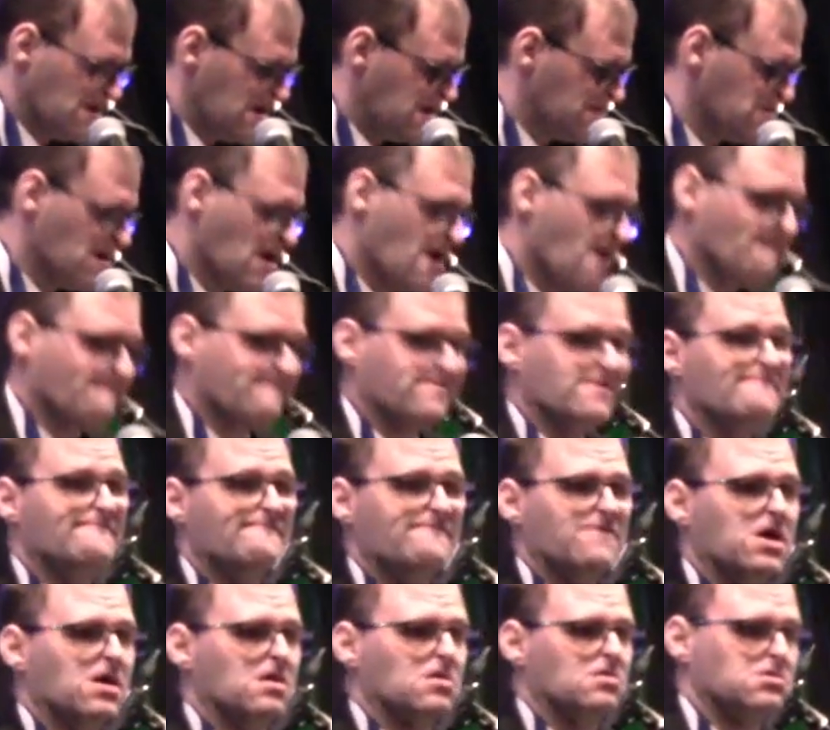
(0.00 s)
and off the
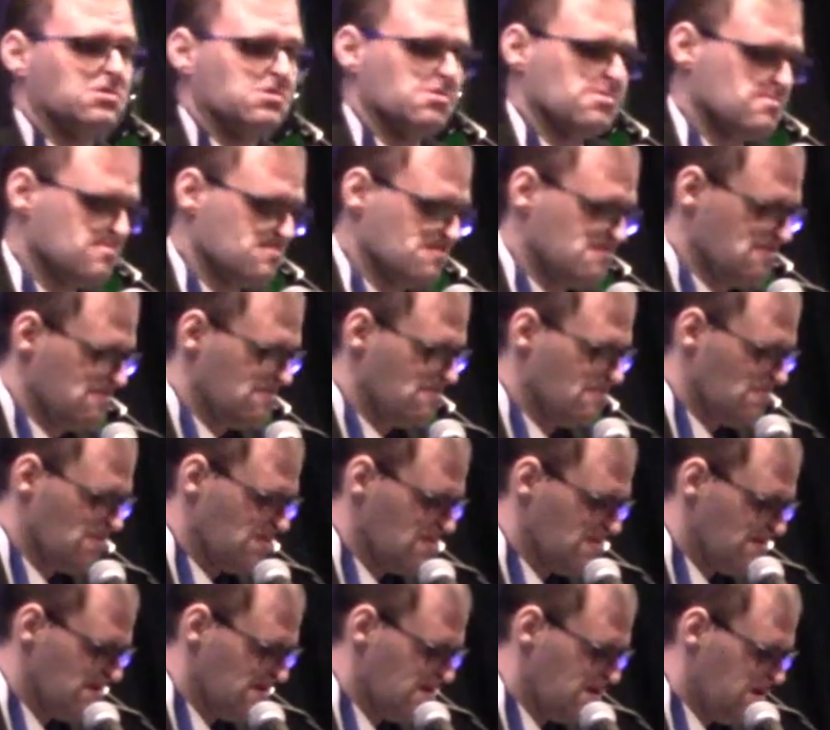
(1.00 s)
field.
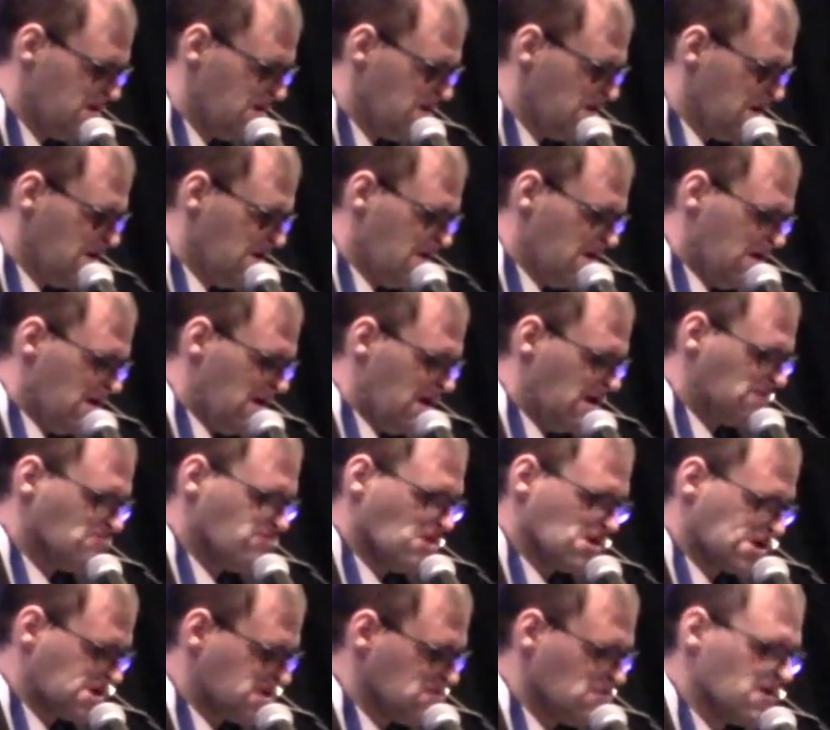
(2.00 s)
It
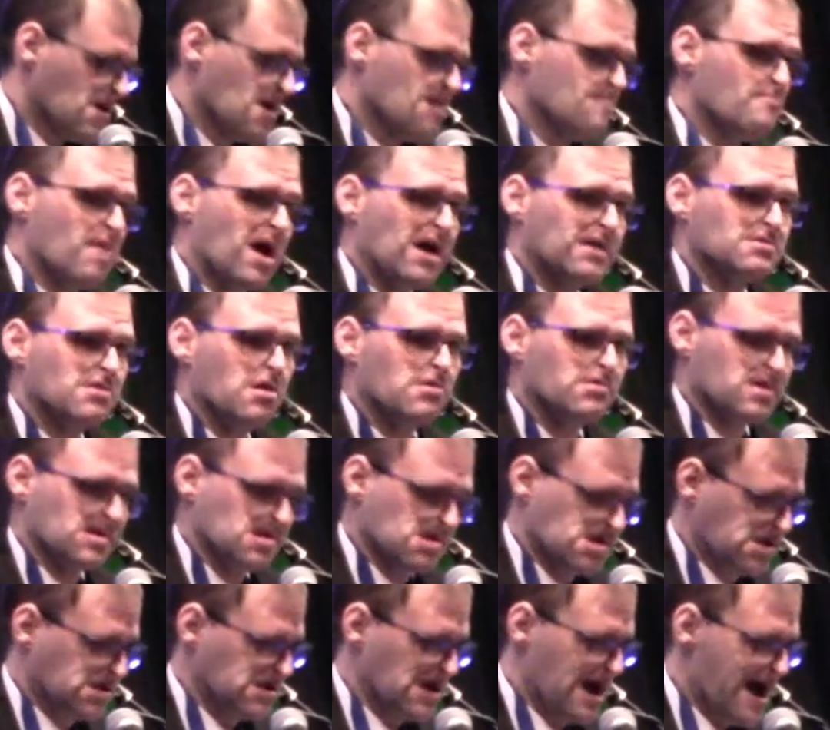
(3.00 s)
was during my
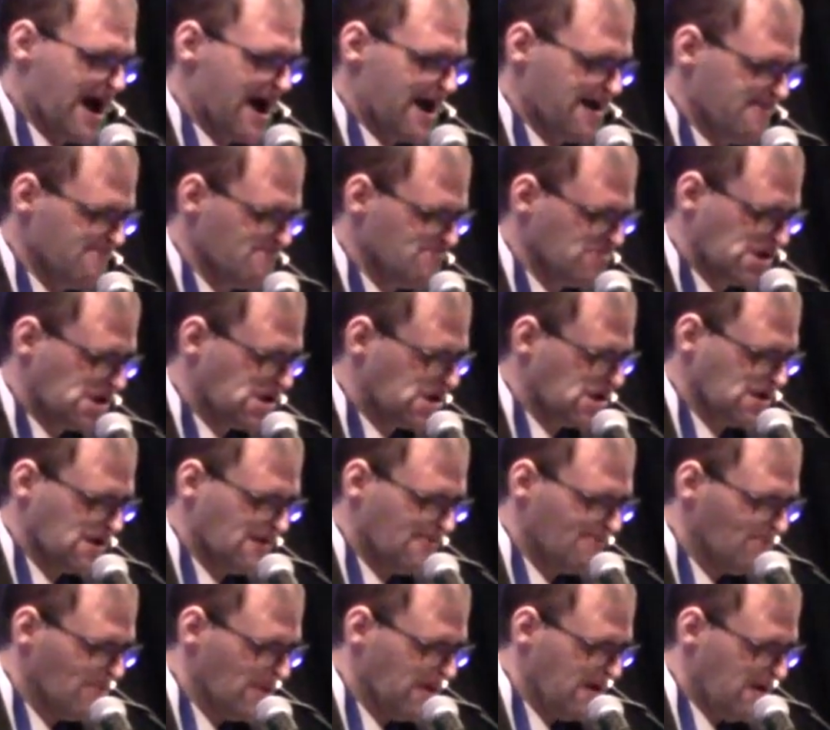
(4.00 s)
darkest times
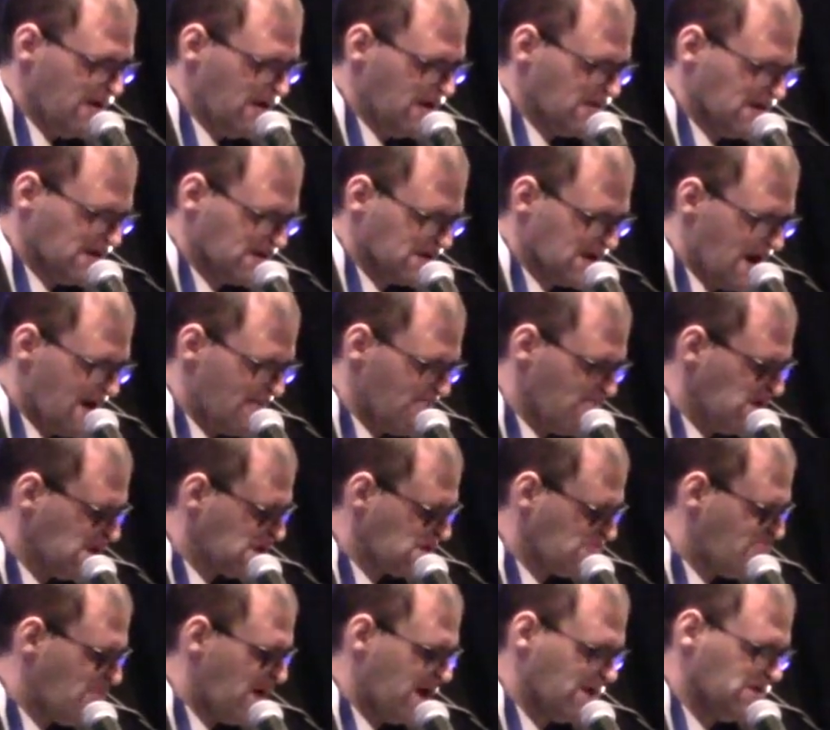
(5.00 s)
that had me
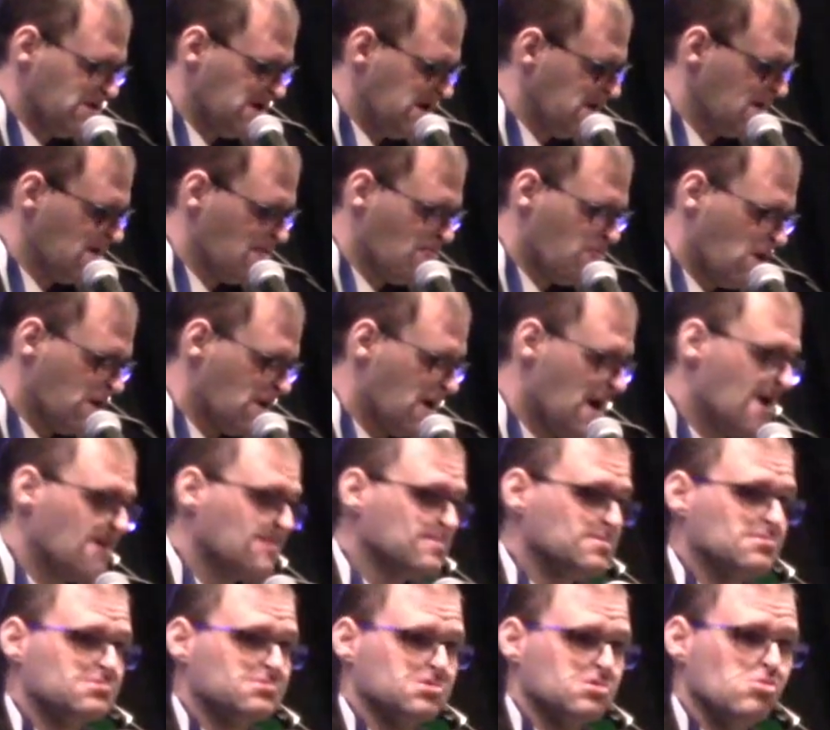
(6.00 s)
spending one
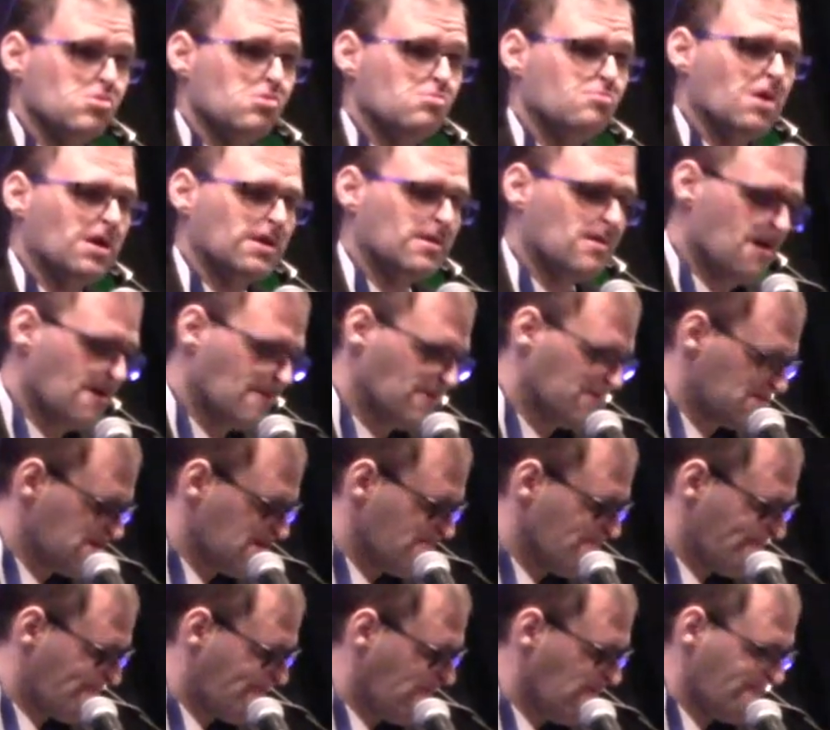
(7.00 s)
hundred to one hundred
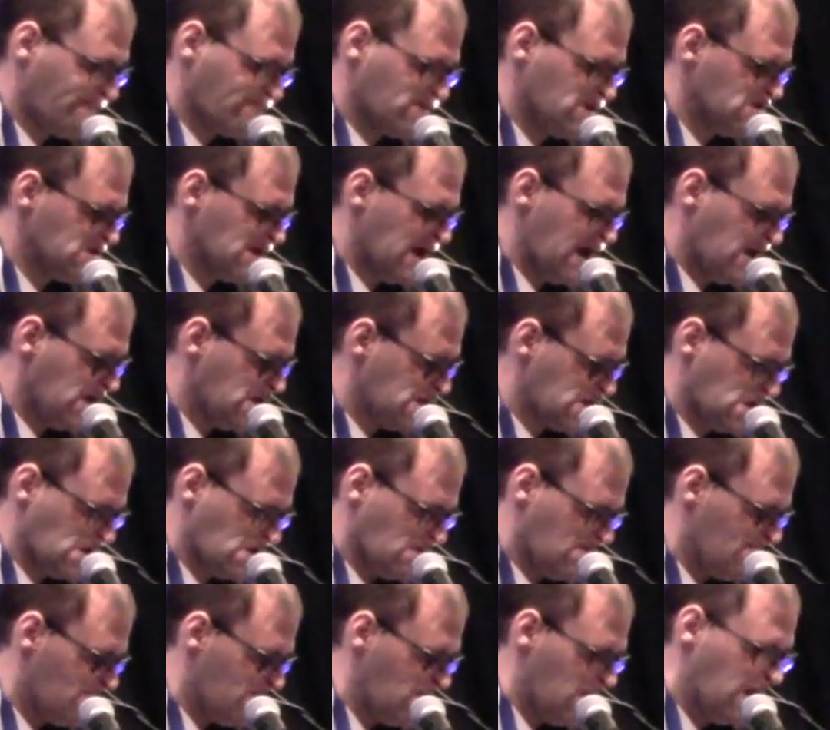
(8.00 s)
fifty days
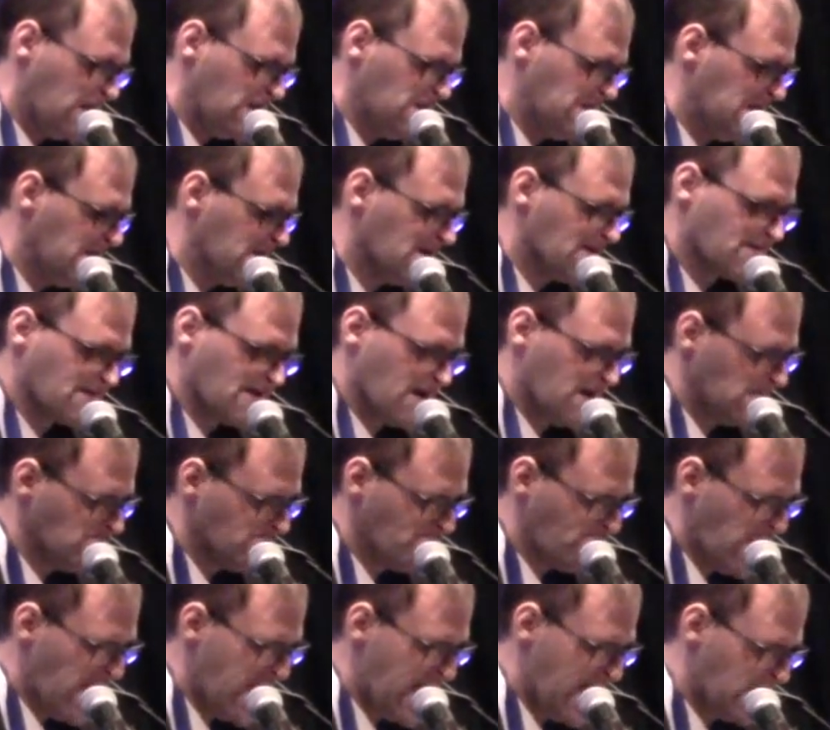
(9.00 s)
a year in
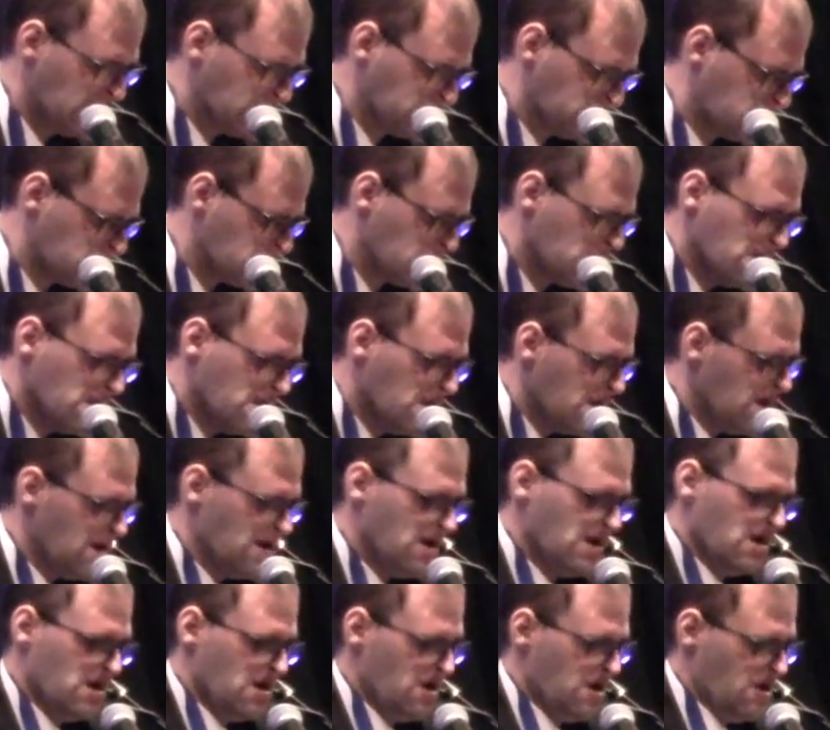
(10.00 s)
bed,
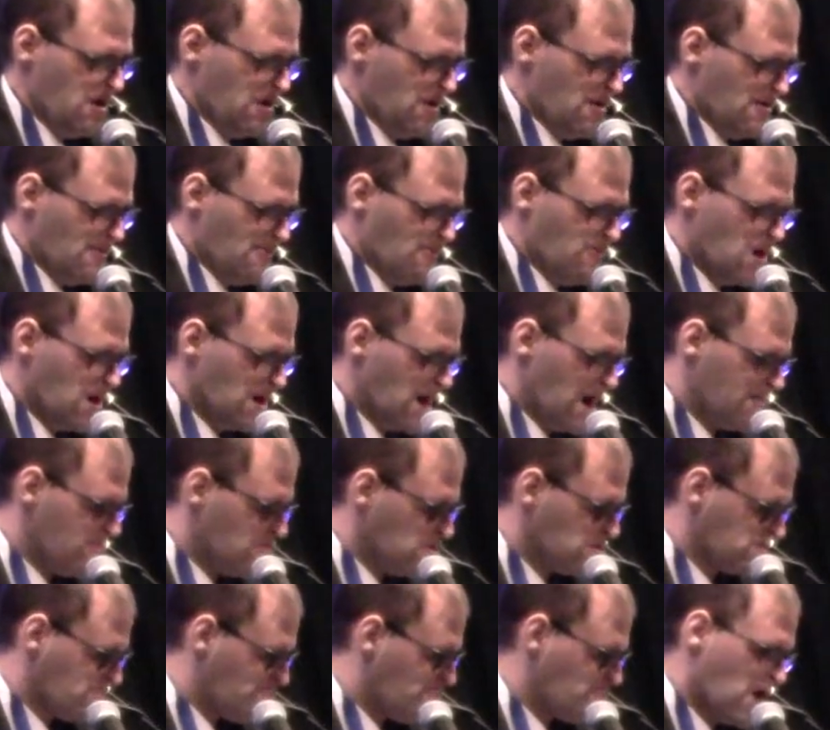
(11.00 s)
where I
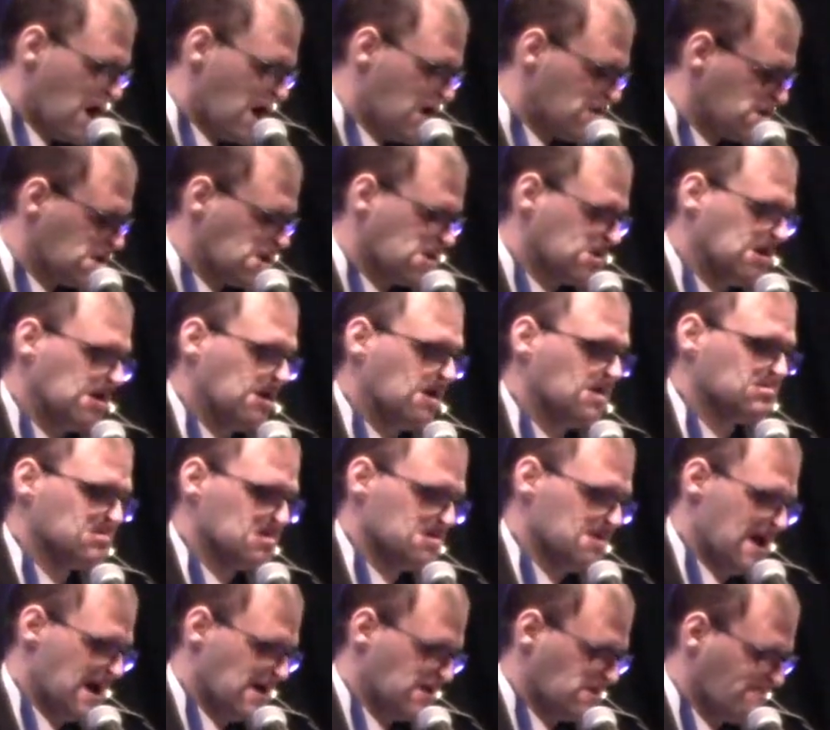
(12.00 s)
would browse the
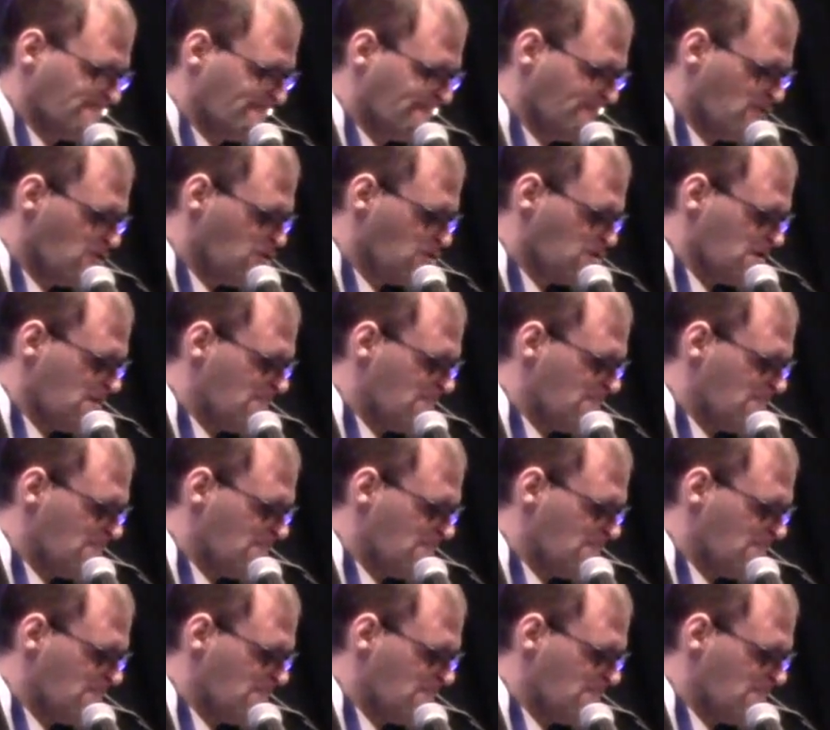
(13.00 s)
internet for